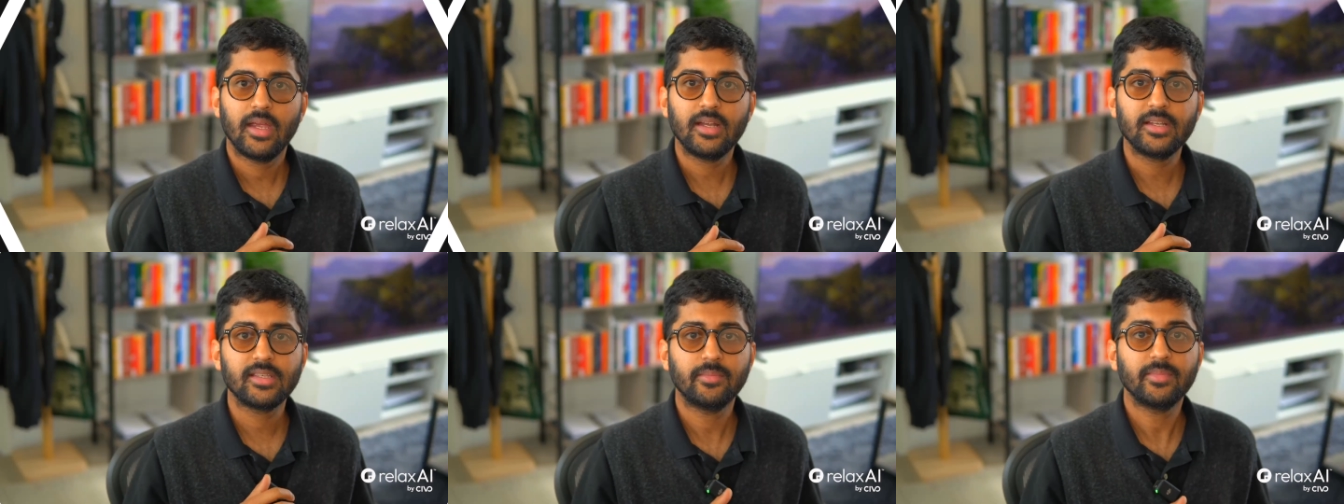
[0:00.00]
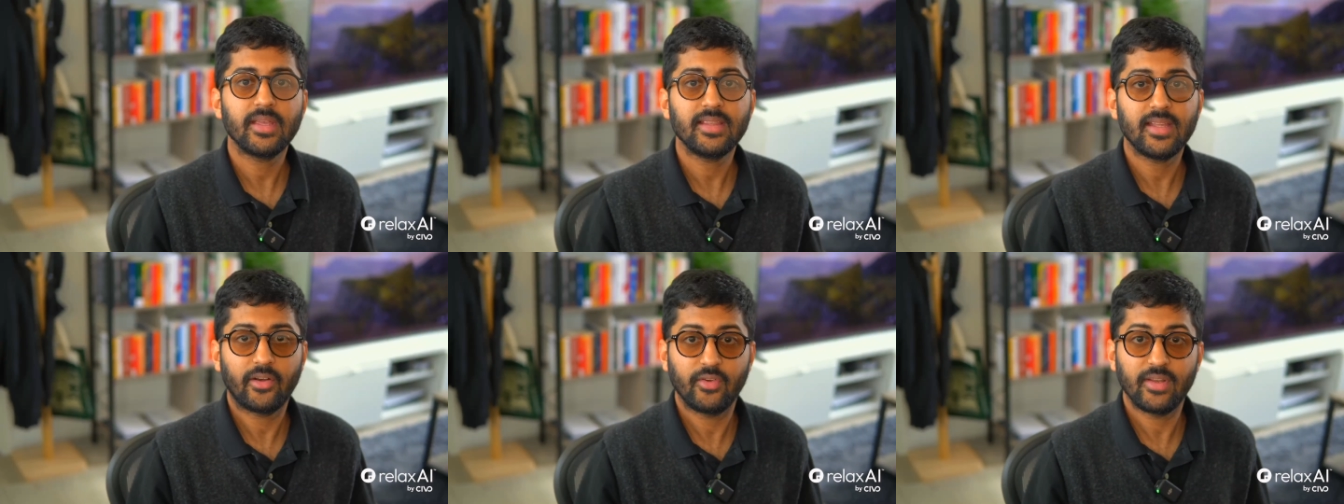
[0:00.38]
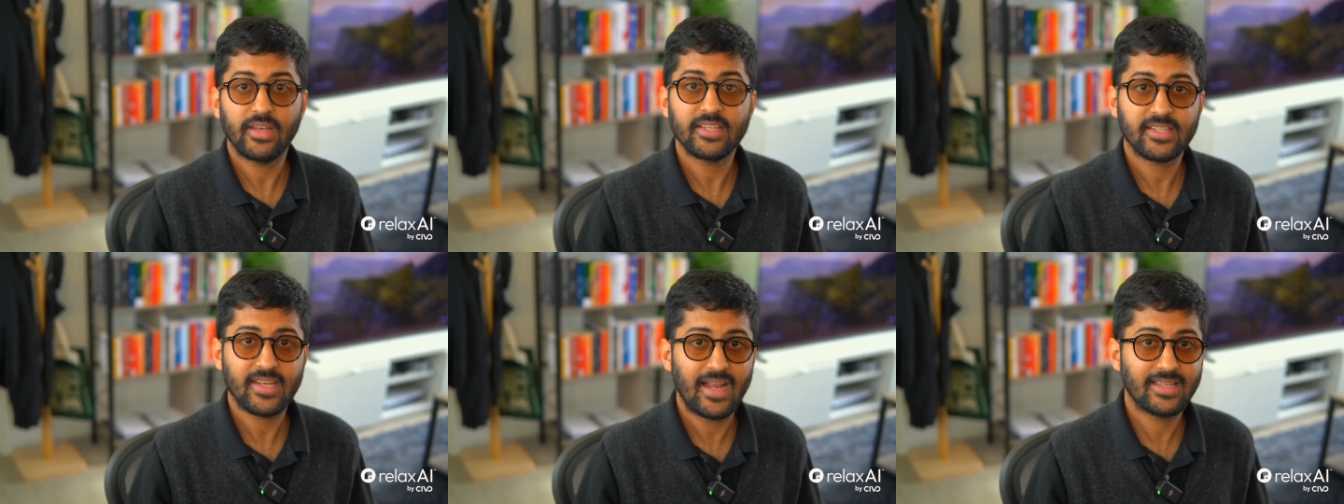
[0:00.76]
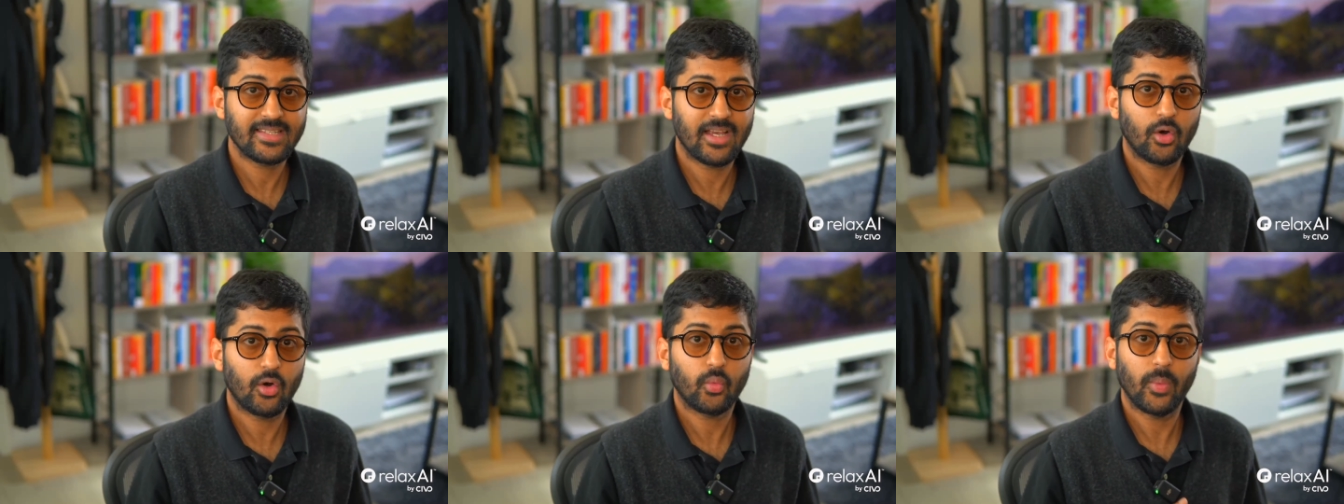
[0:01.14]
something that really stands
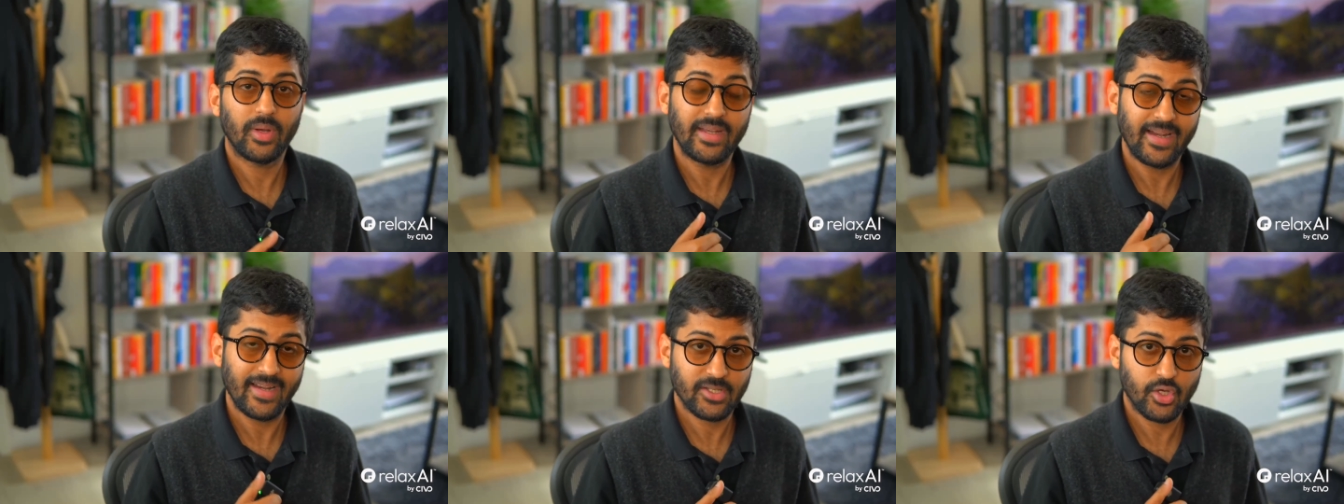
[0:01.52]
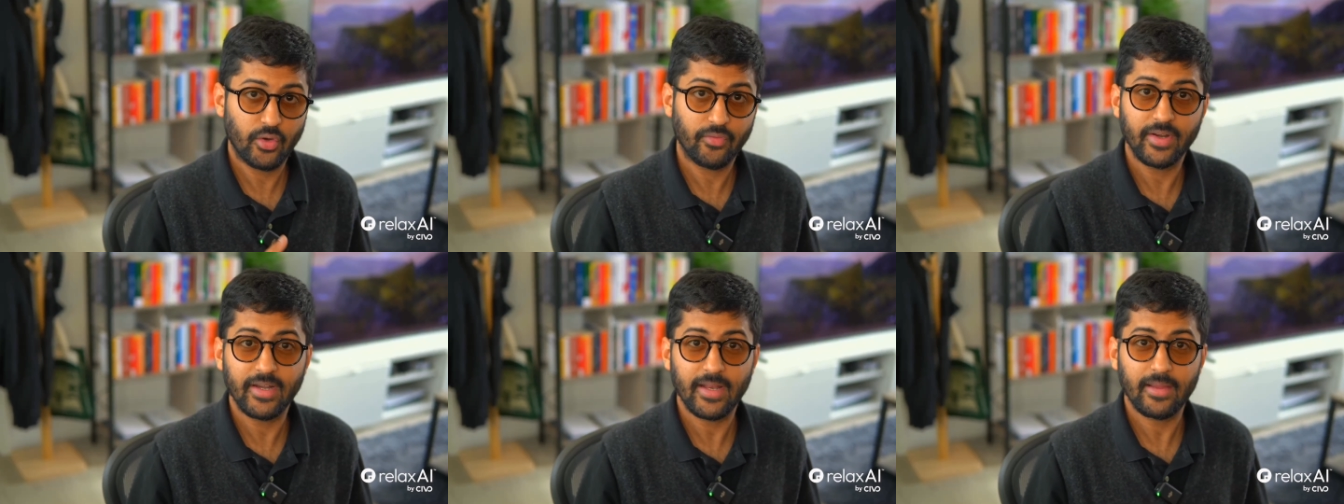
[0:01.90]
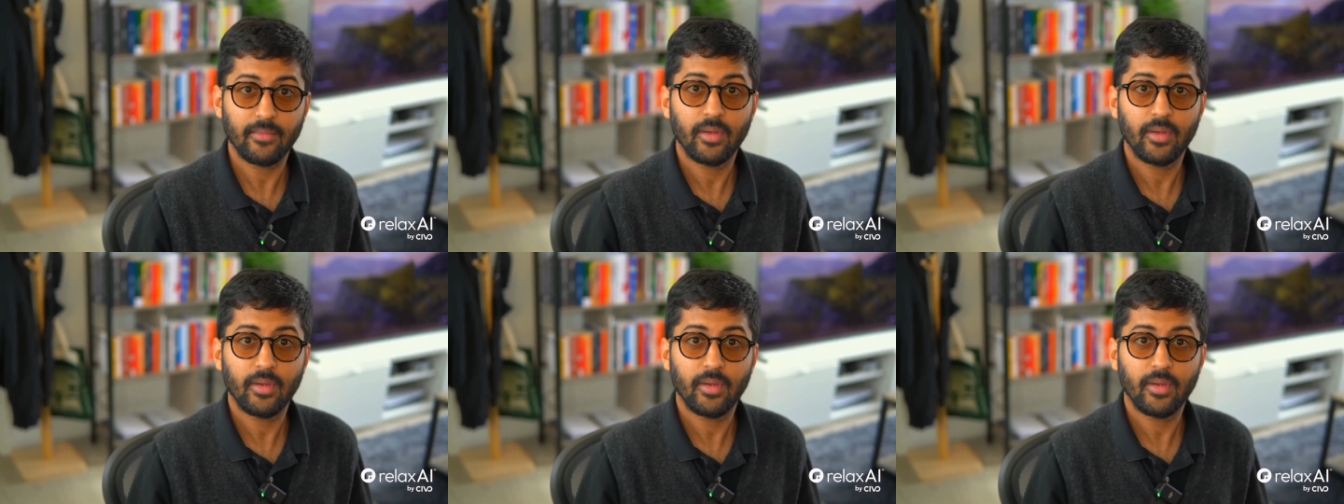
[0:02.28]
out with data sovereignty.